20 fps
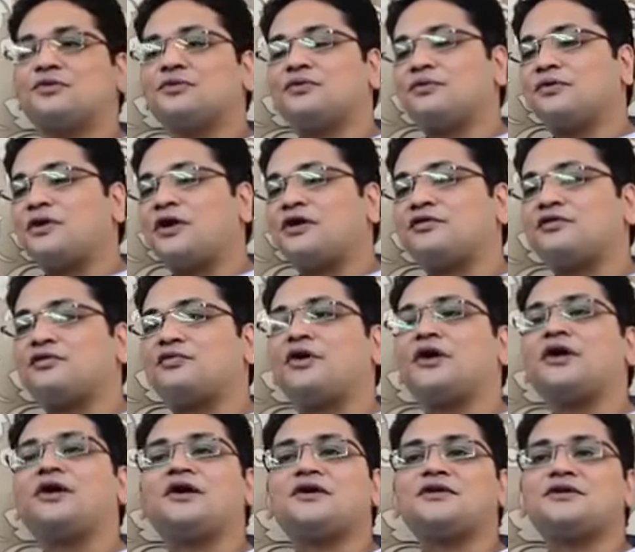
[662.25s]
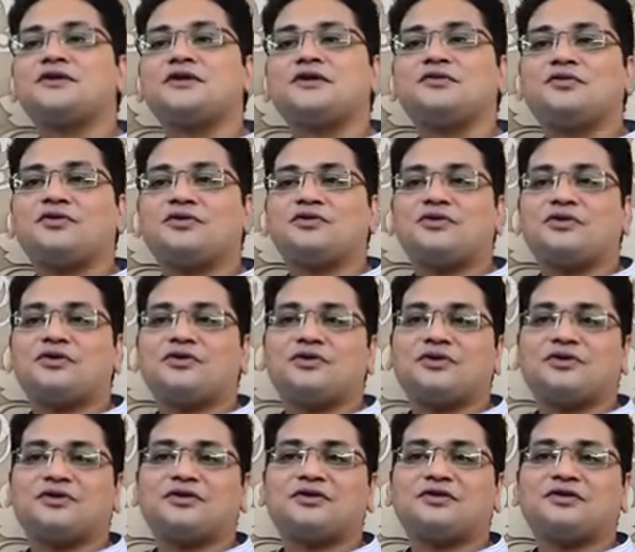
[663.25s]
that is a very nice thing what you're doing.
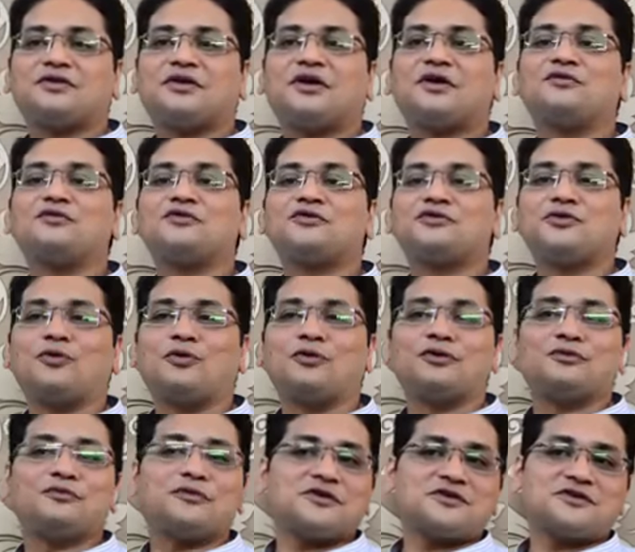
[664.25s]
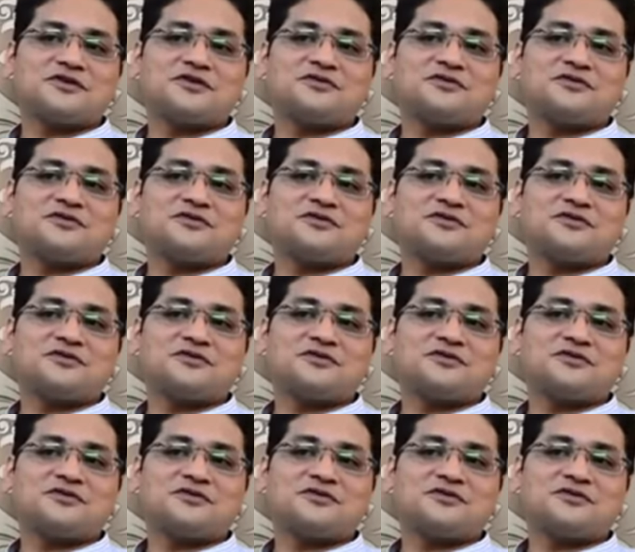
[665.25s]
I wish you all the best.